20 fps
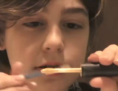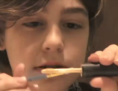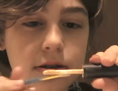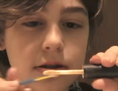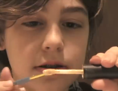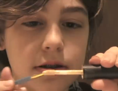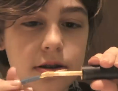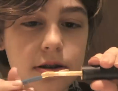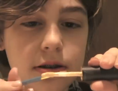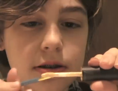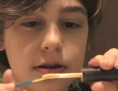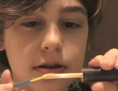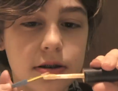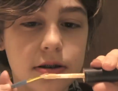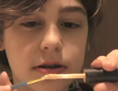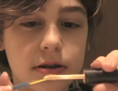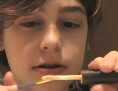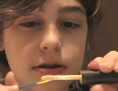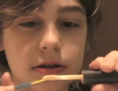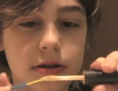
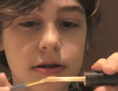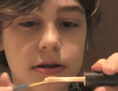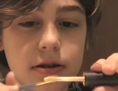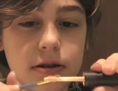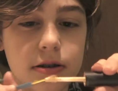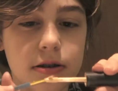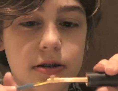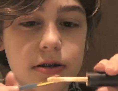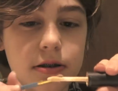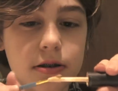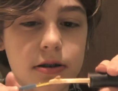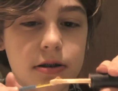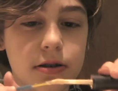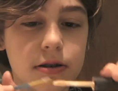Nobody speaks.